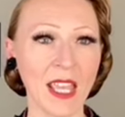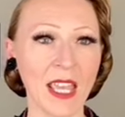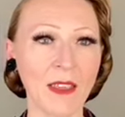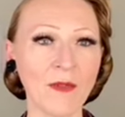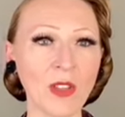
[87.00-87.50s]

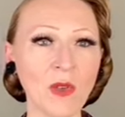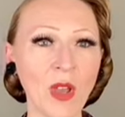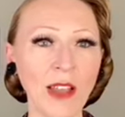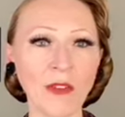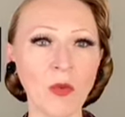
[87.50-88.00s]
If you
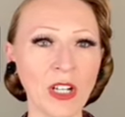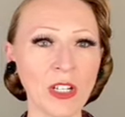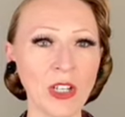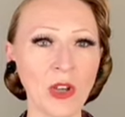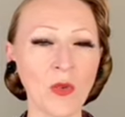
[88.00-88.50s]
ever want to
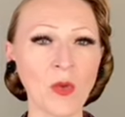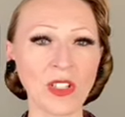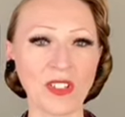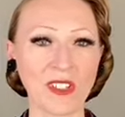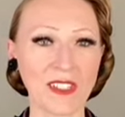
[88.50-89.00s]
know
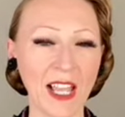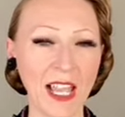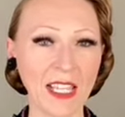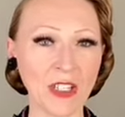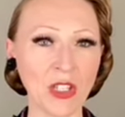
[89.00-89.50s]
which
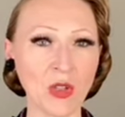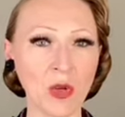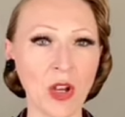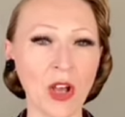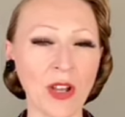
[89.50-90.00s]
side you
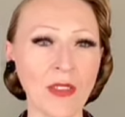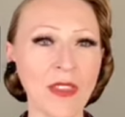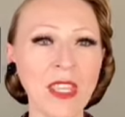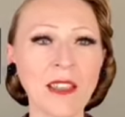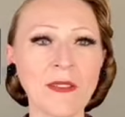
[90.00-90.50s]
are on,
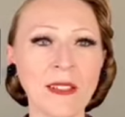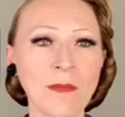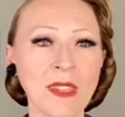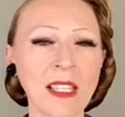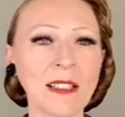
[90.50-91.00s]
think of
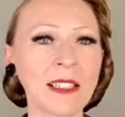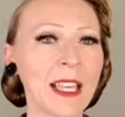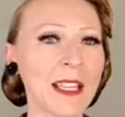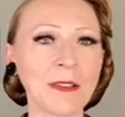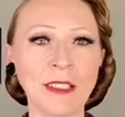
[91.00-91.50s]
something like,